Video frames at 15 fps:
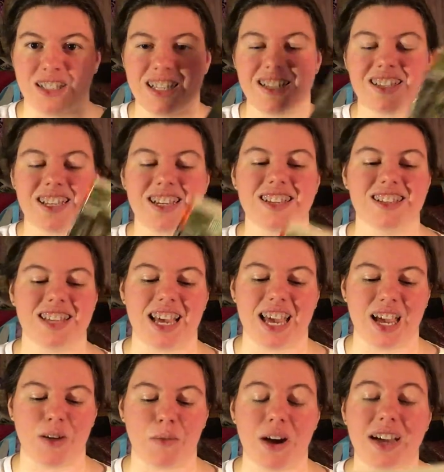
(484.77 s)
This is
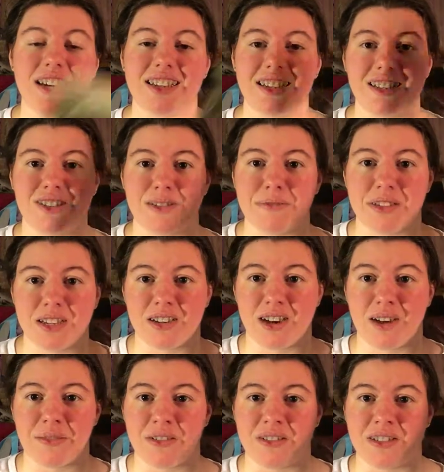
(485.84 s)
a YA dystopian
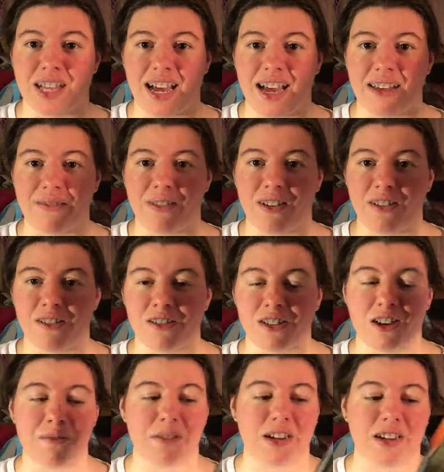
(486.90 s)
novel that follows
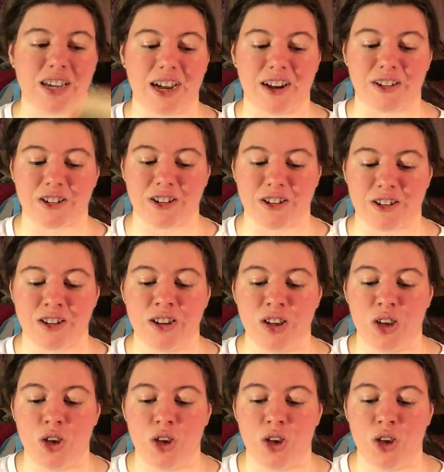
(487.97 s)
our main character